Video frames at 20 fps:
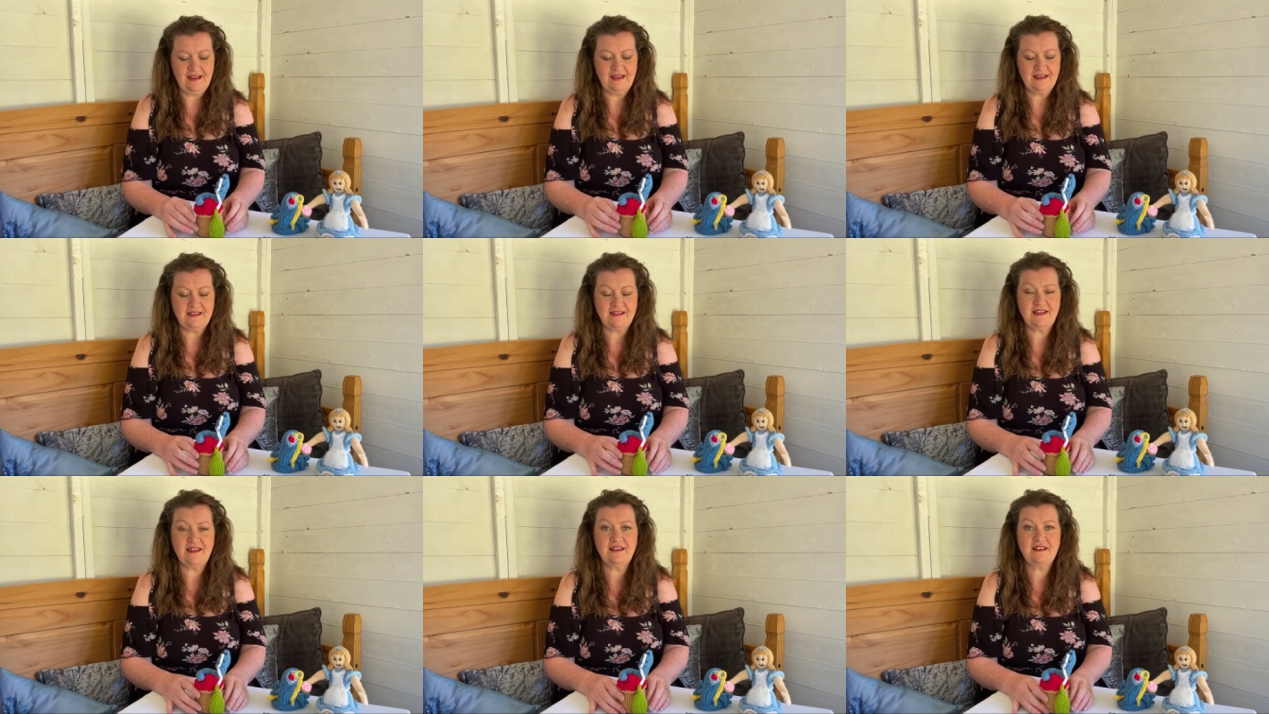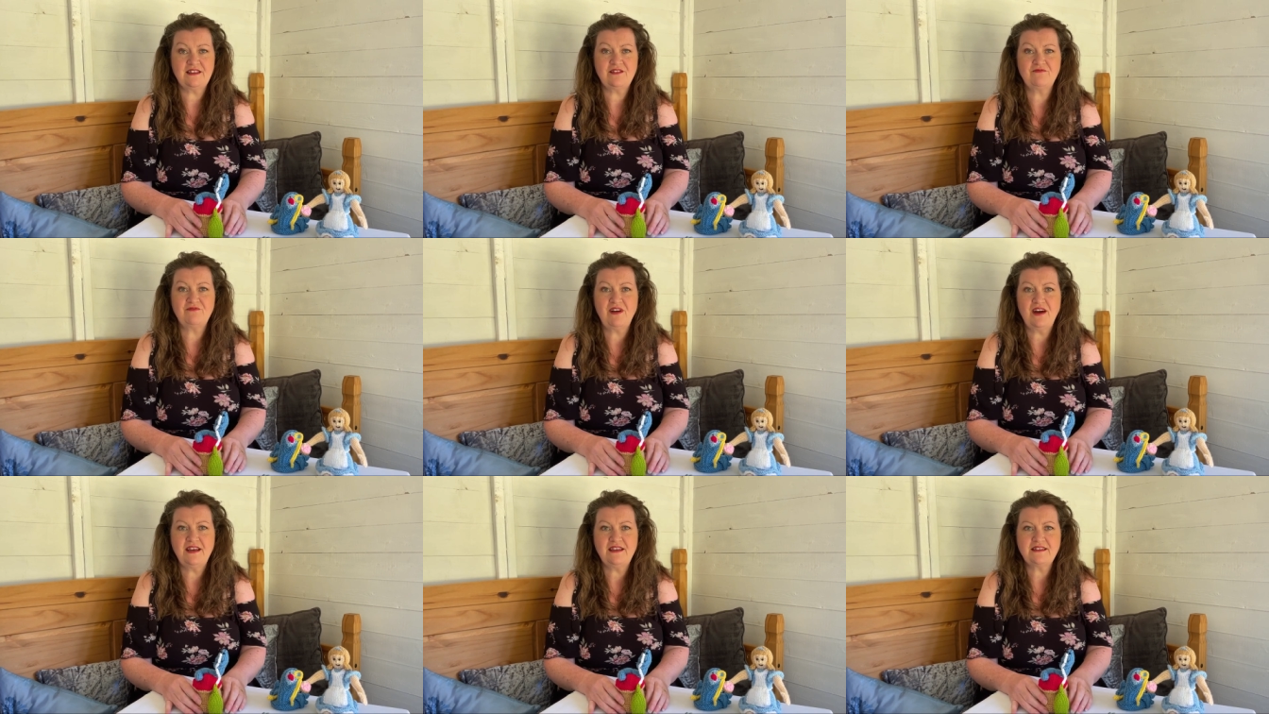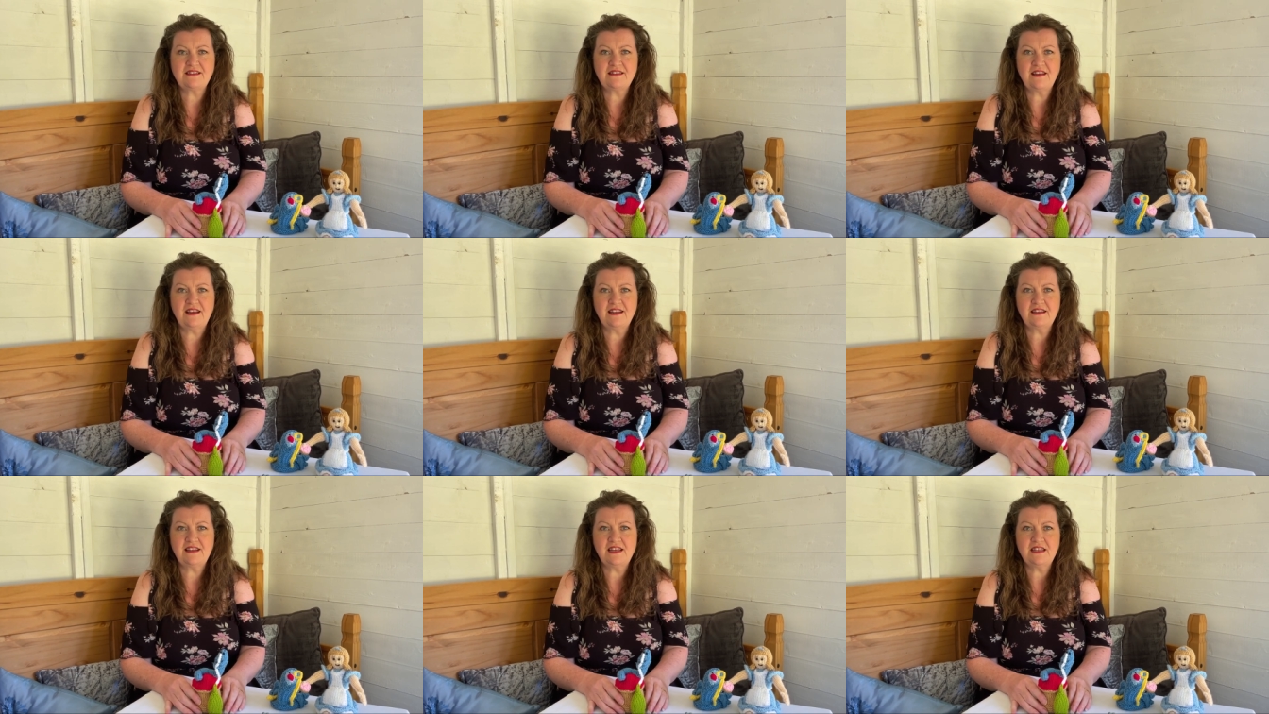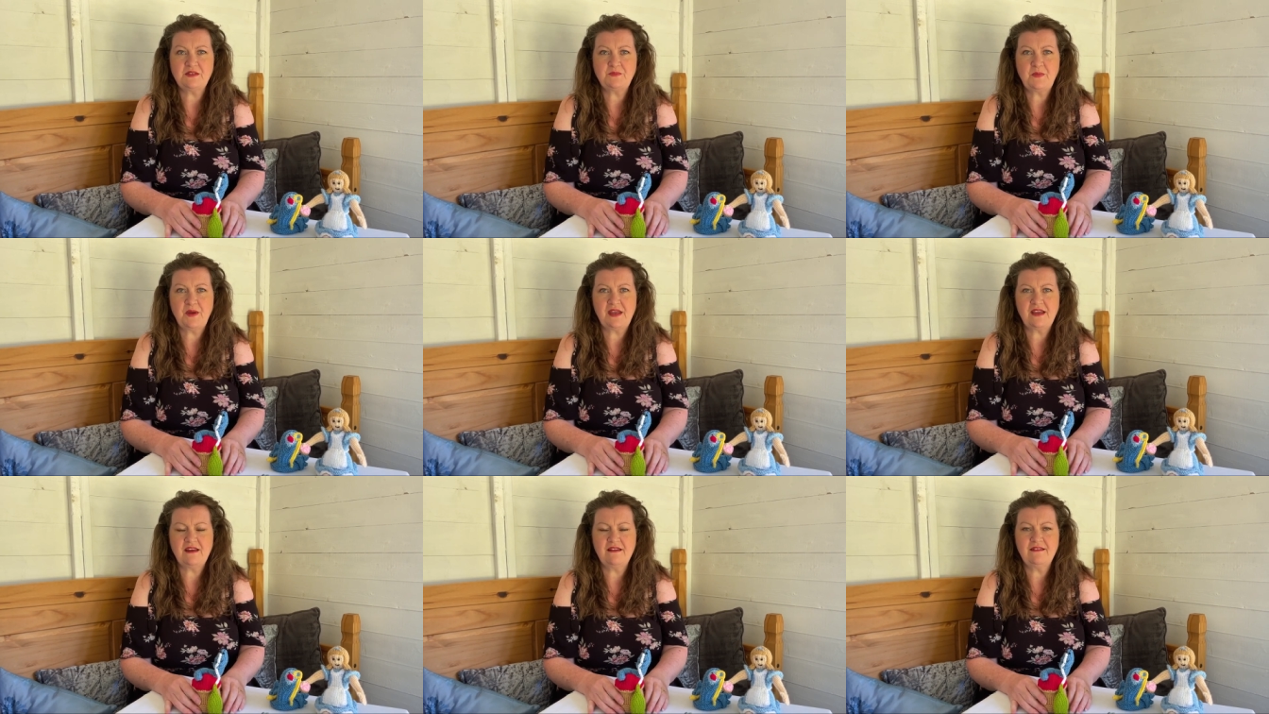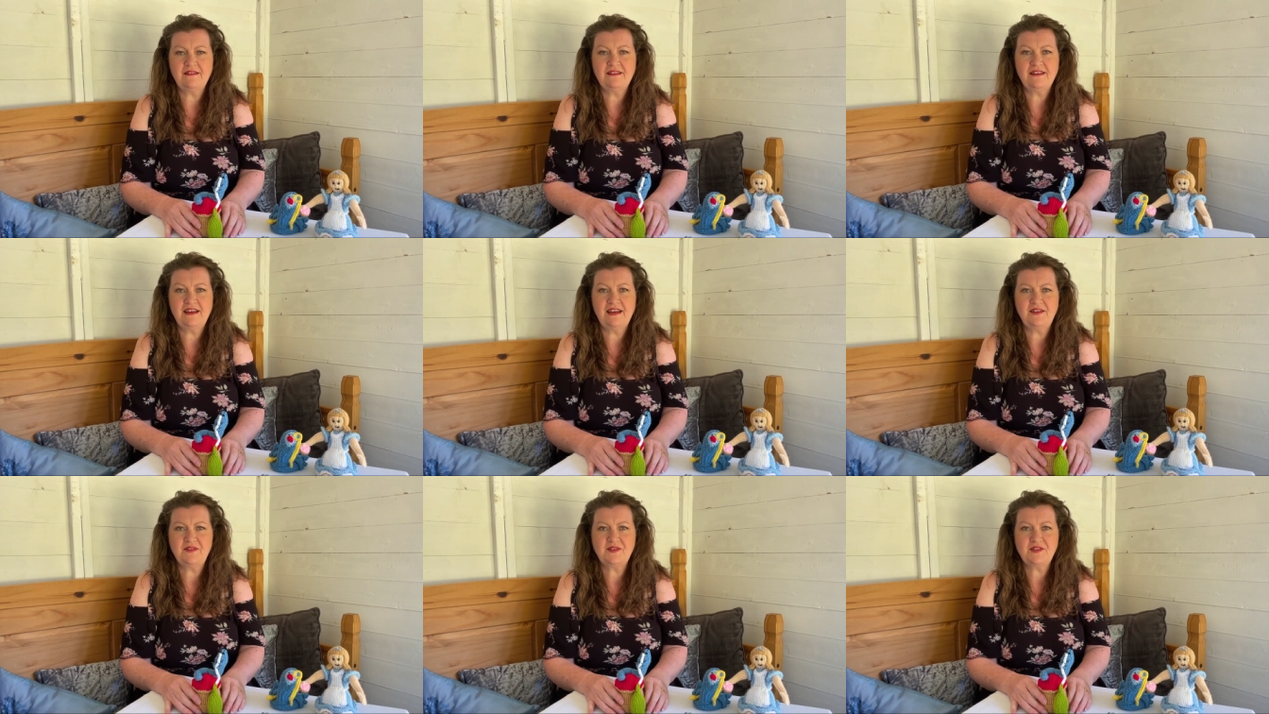Is it the right side gets bigger and the left